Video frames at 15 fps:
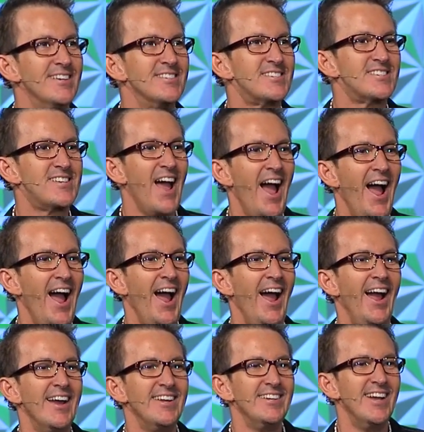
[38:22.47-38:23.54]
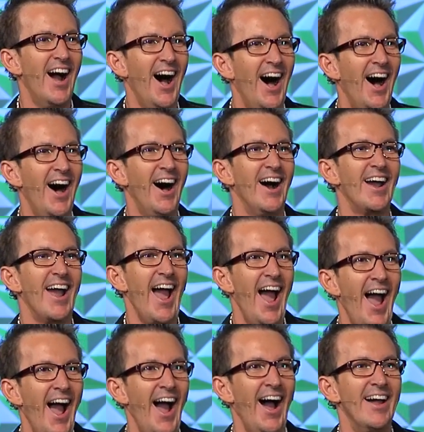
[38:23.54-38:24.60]
Stay young
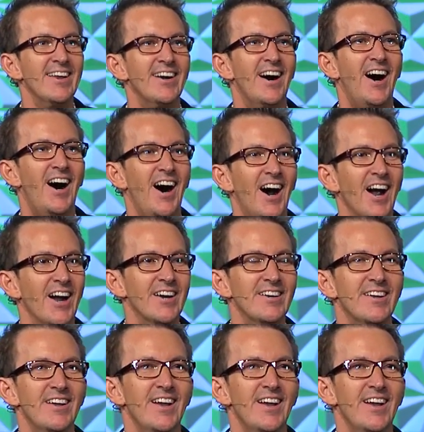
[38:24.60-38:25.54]
at heart.